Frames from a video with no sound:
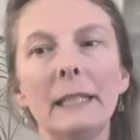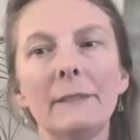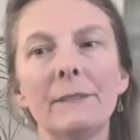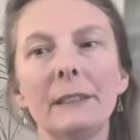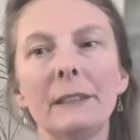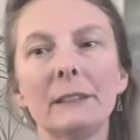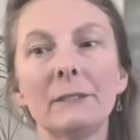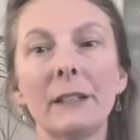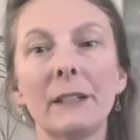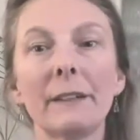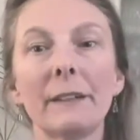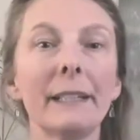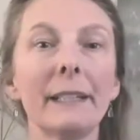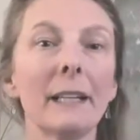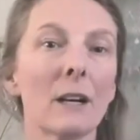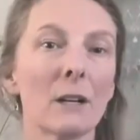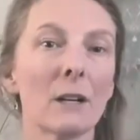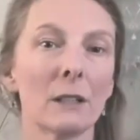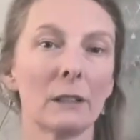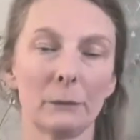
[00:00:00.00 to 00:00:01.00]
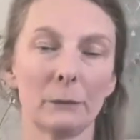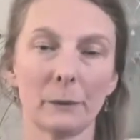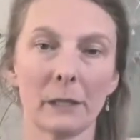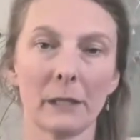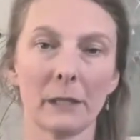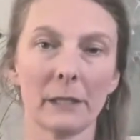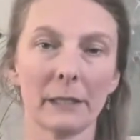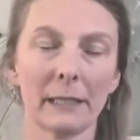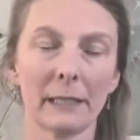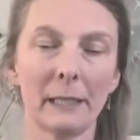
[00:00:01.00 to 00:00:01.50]
If it's very hard
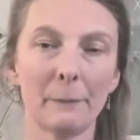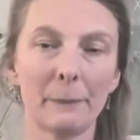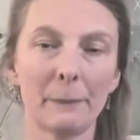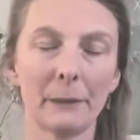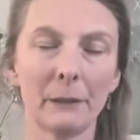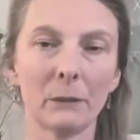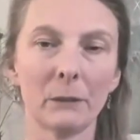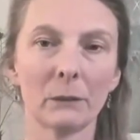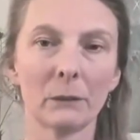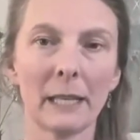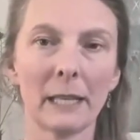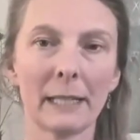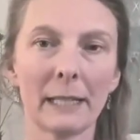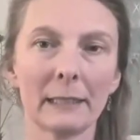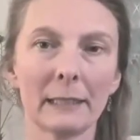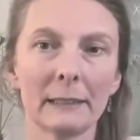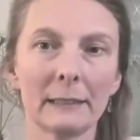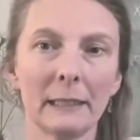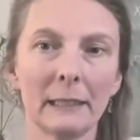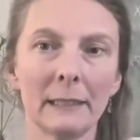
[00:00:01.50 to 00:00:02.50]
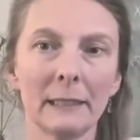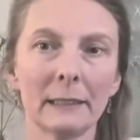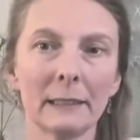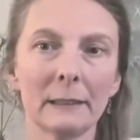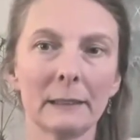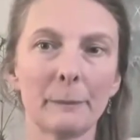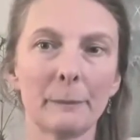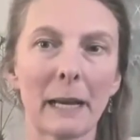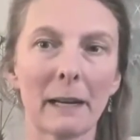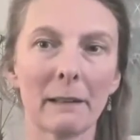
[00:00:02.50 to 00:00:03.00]
work keeping your legs in
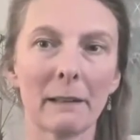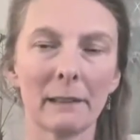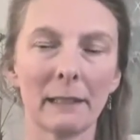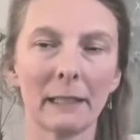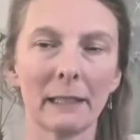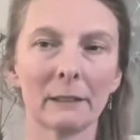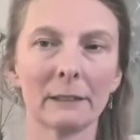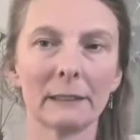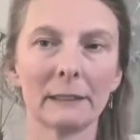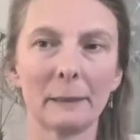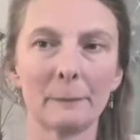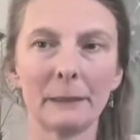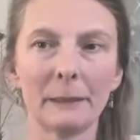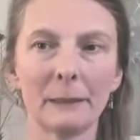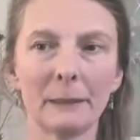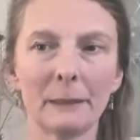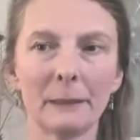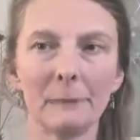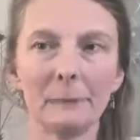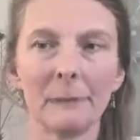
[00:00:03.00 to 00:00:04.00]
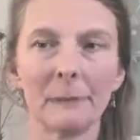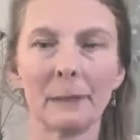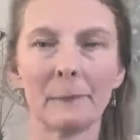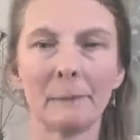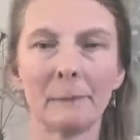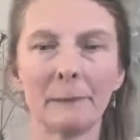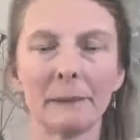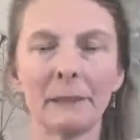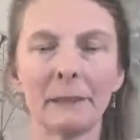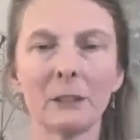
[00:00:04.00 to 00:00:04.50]
this parallel
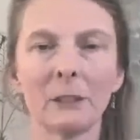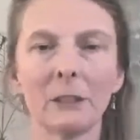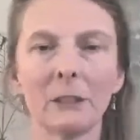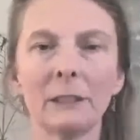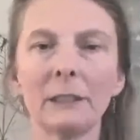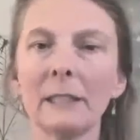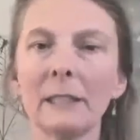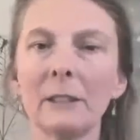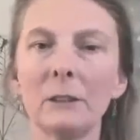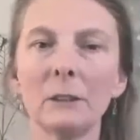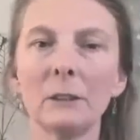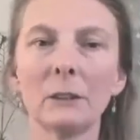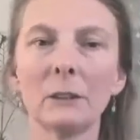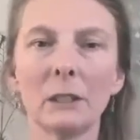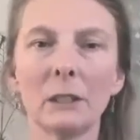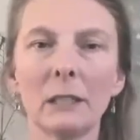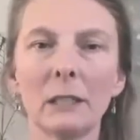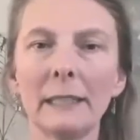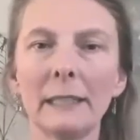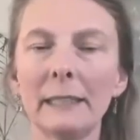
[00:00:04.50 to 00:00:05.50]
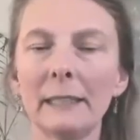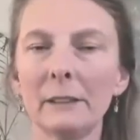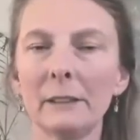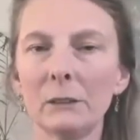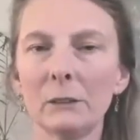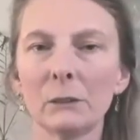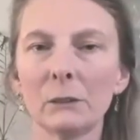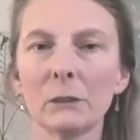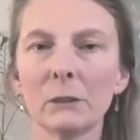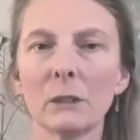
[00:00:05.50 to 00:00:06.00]
semi-supine position, then you could
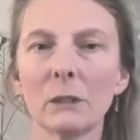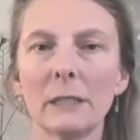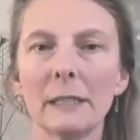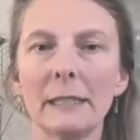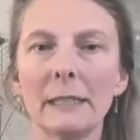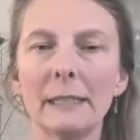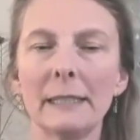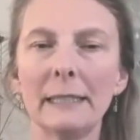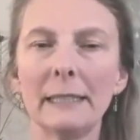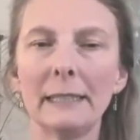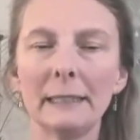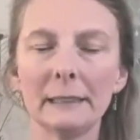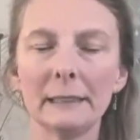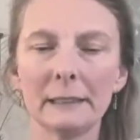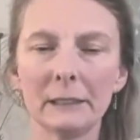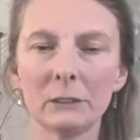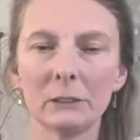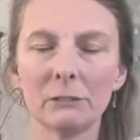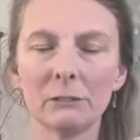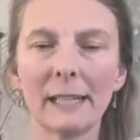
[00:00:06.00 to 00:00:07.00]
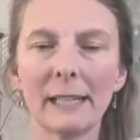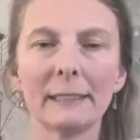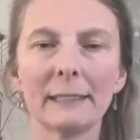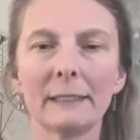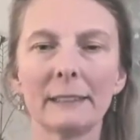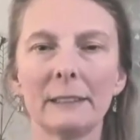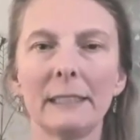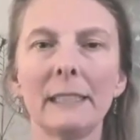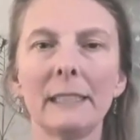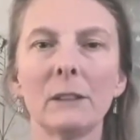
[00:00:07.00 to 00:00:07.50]
lean your knees to
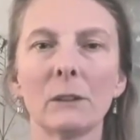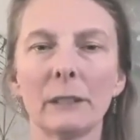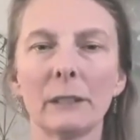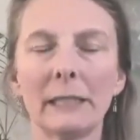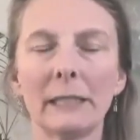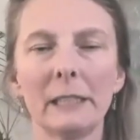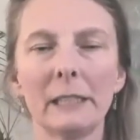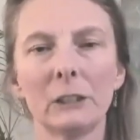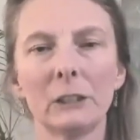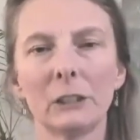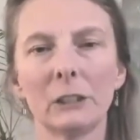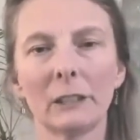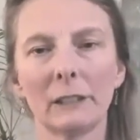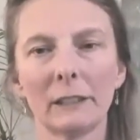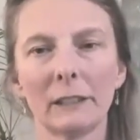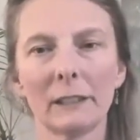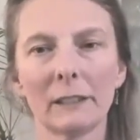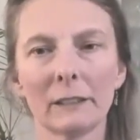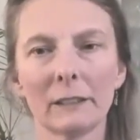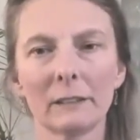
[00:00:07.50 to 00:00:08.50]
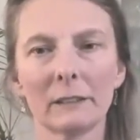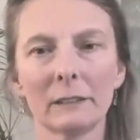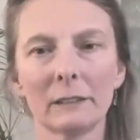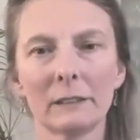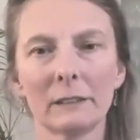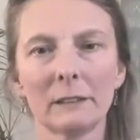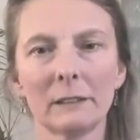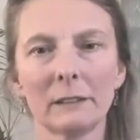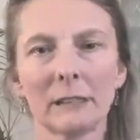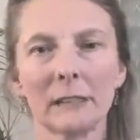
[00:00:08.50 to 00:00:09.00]
rest in on each other,
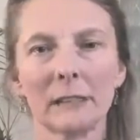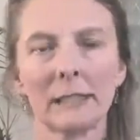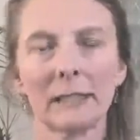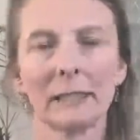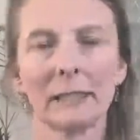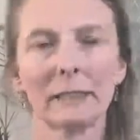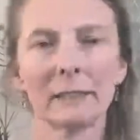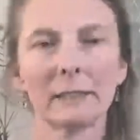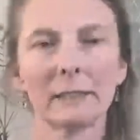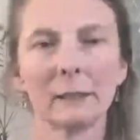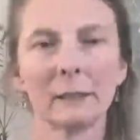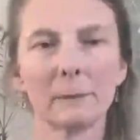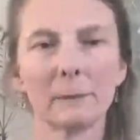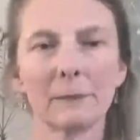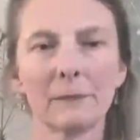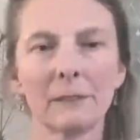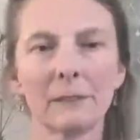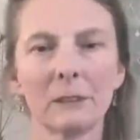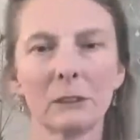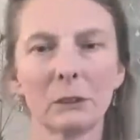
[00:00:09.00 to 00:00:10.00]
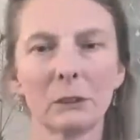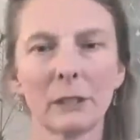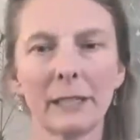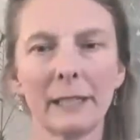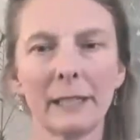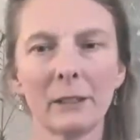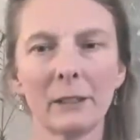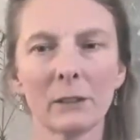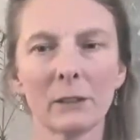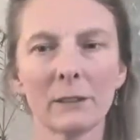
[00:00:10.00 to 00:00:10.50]
taking some of the
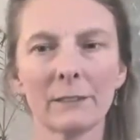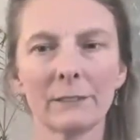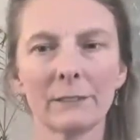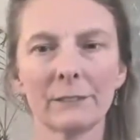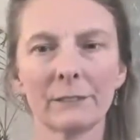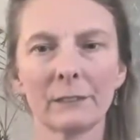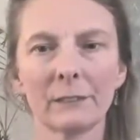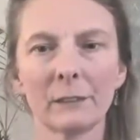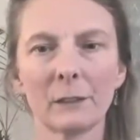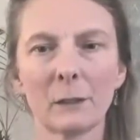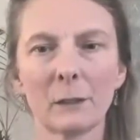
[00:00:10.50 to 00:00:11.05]
strain off.